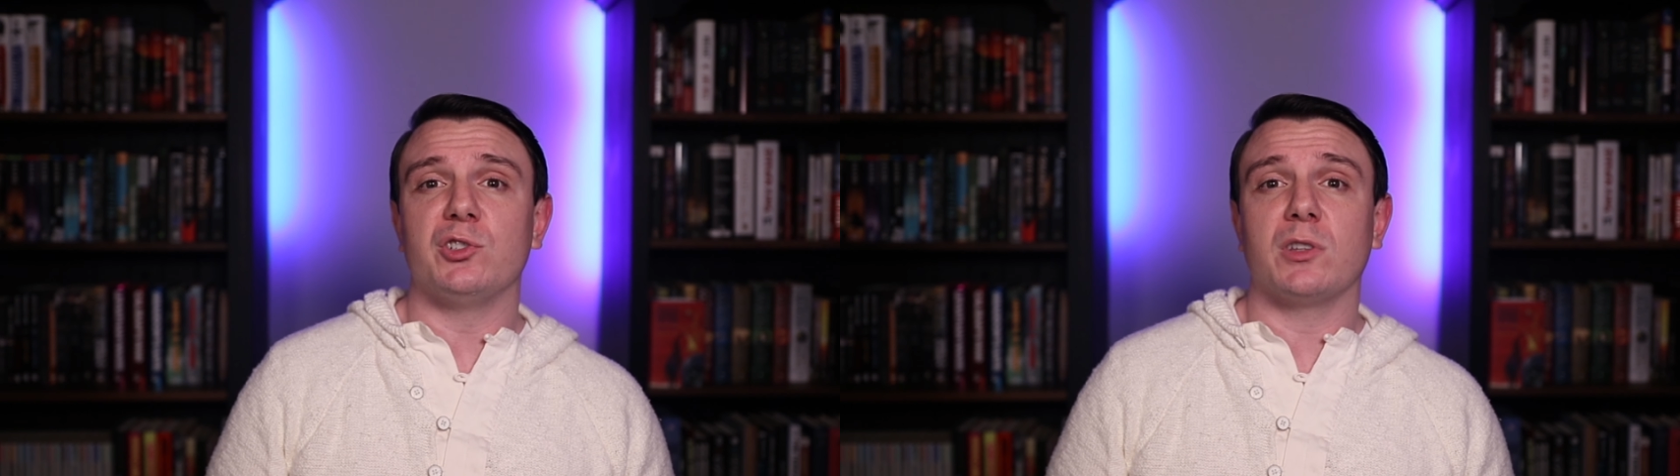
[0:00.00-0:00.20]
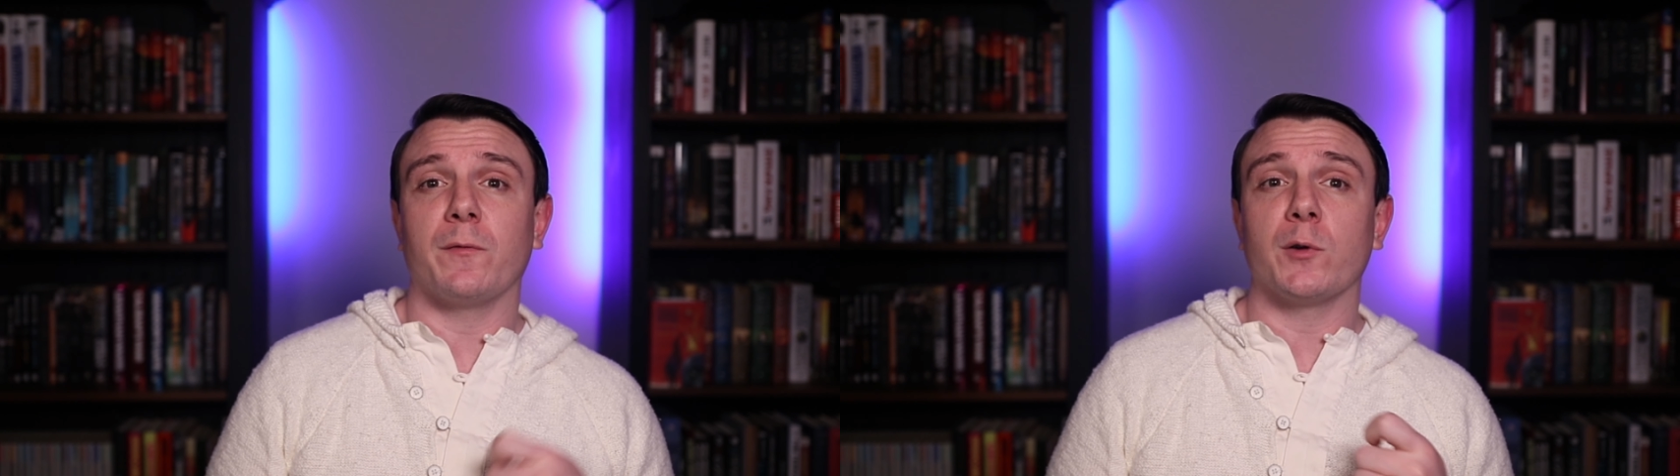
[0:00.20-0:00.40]

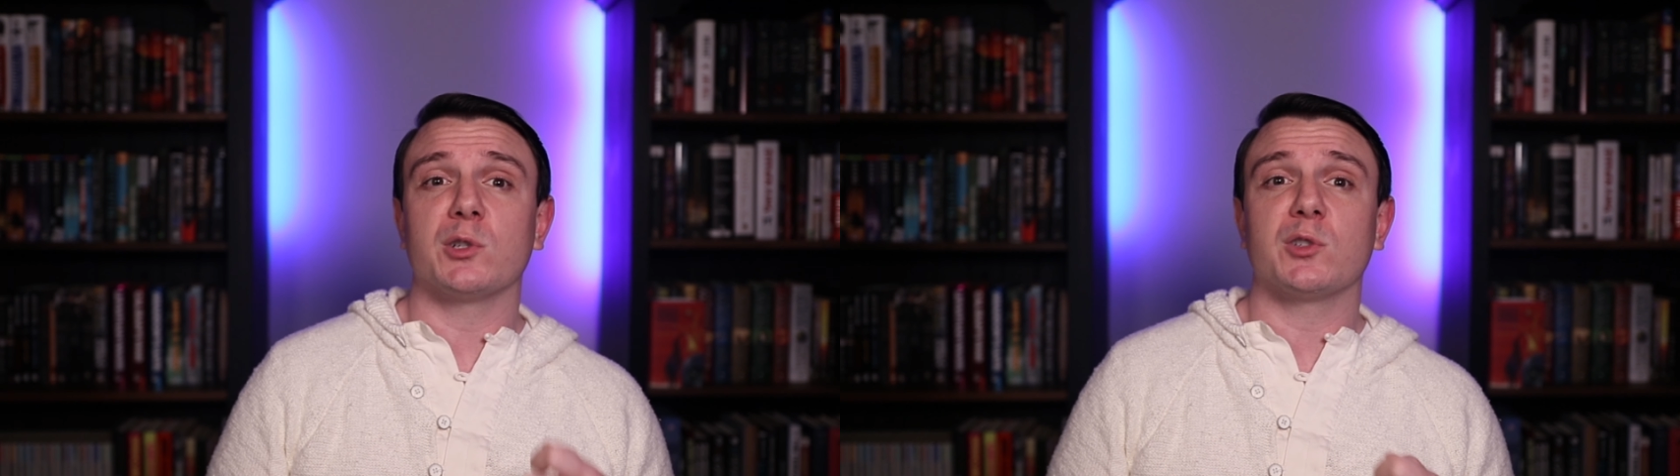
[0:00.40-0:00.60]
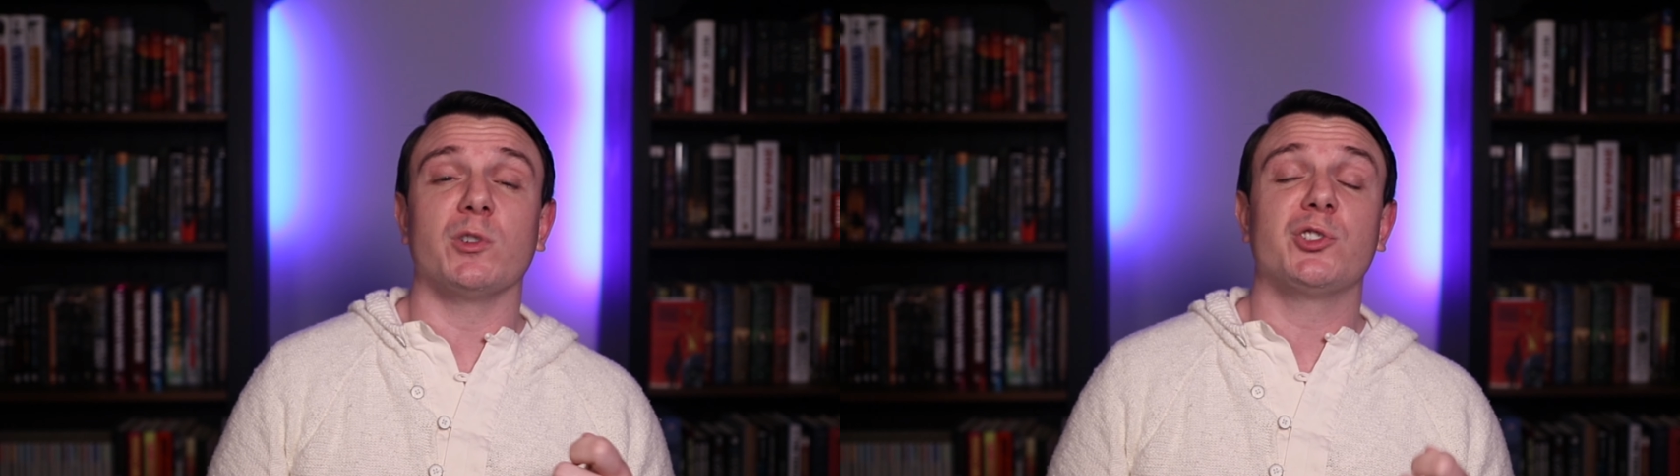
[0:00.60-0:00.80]
the
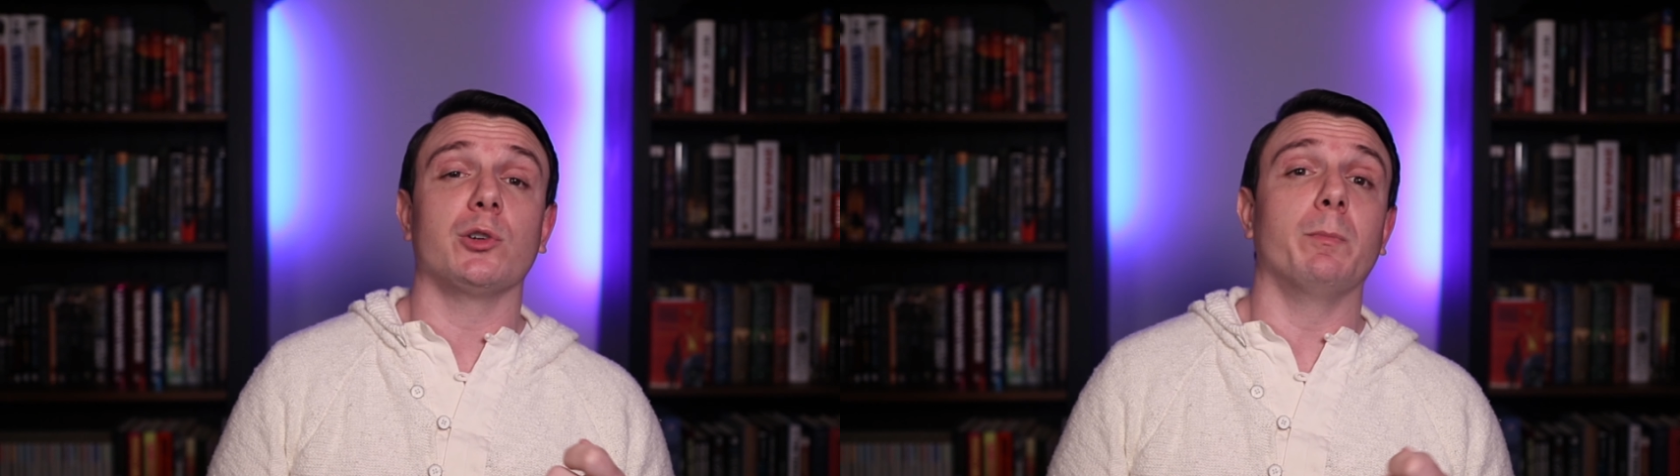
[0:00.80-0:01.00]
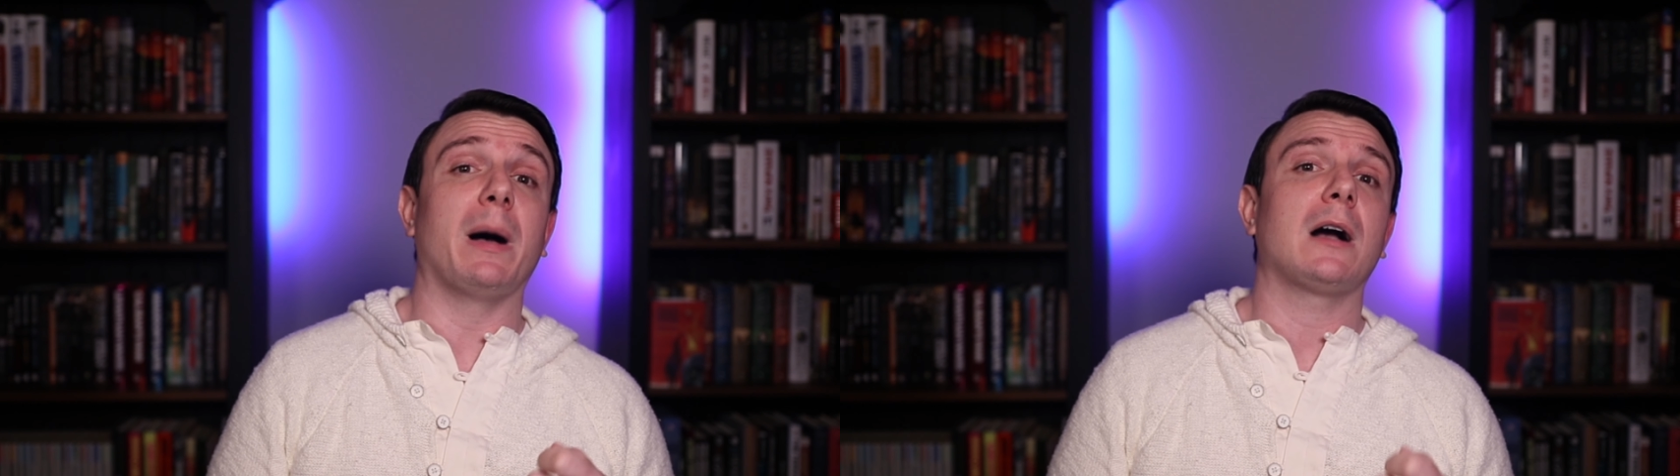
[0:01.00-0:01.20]
first
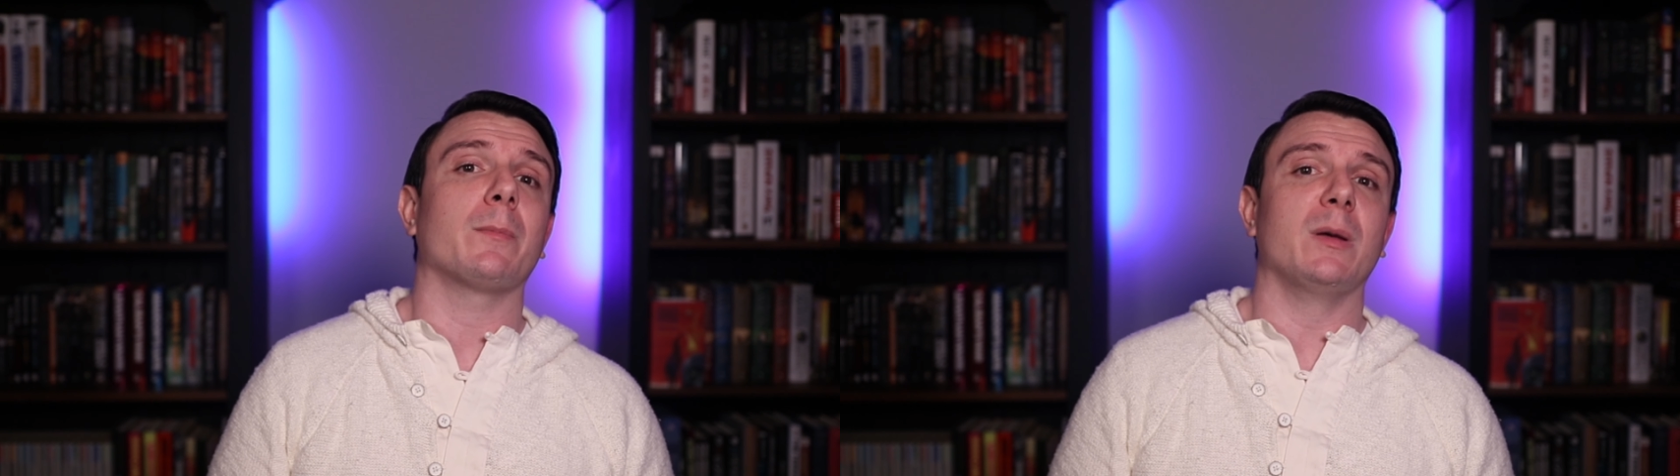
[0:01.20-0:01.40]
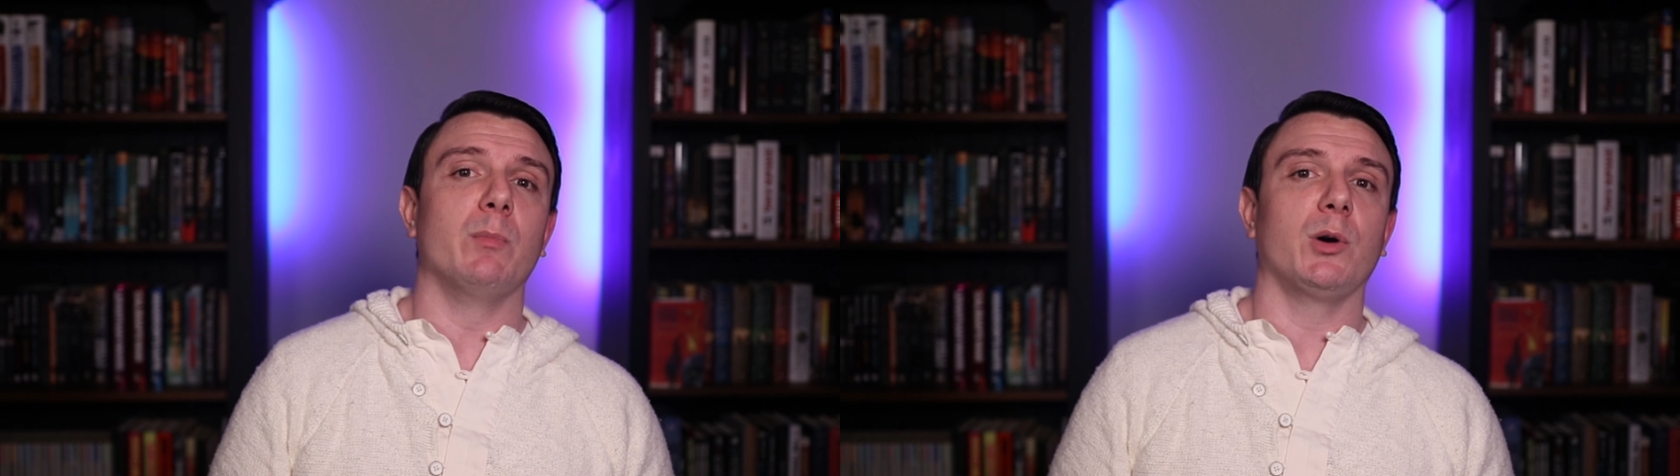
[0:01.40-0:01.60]
Richard
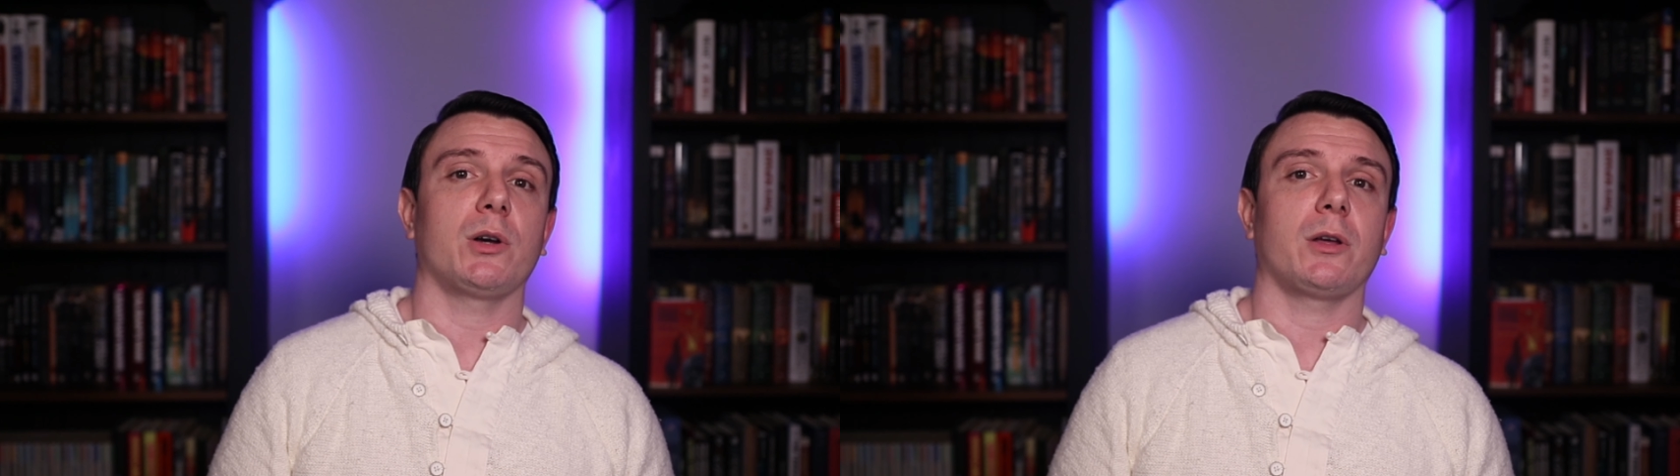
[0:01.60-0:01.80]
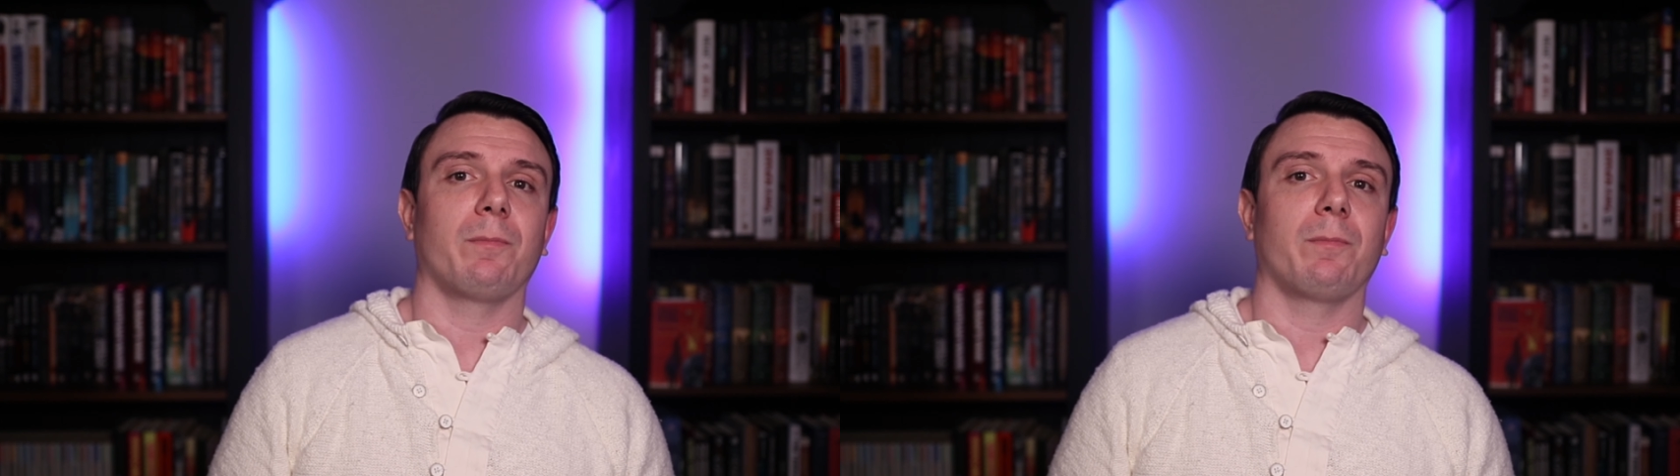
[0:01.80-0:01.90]
Bachman book.